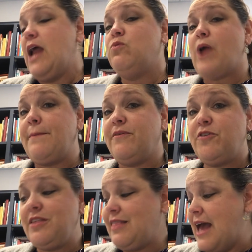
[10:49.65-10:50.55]
And right
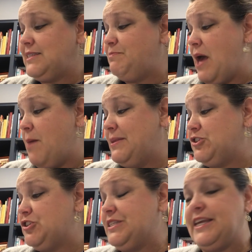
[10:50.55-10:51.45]
before the last bell,
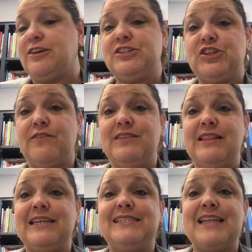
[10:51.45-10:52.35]
Mr. Slinger served
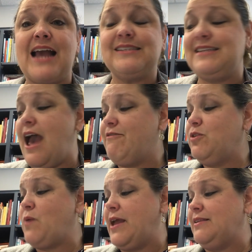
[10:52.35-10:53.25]
Lily snacks to
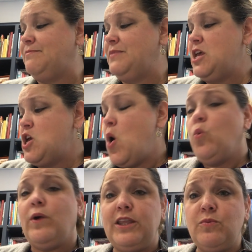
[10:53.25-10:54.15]
everyone.
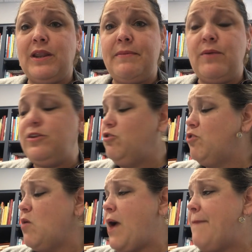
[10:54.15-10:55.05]
What do you want to be when you
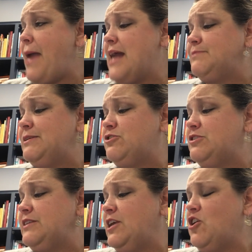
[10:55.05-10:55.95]
grow up? Asked Mr.
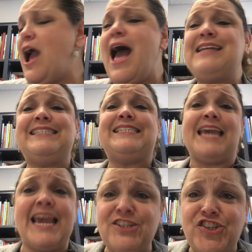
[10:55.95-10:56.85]
Slinger. A
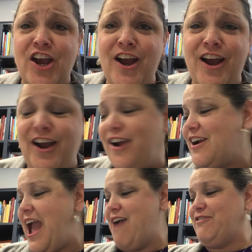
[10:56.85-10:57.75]

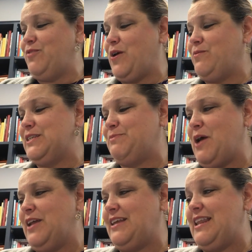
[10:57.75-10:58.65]
teacher! Everyone
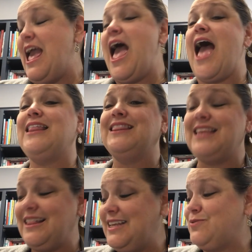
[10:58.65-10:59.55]
responded, and
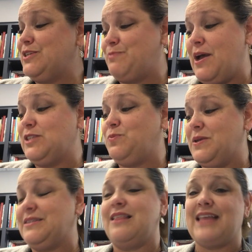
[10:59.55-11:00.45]
Lily's response
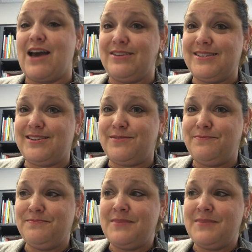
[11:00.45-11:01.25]
was the loudest.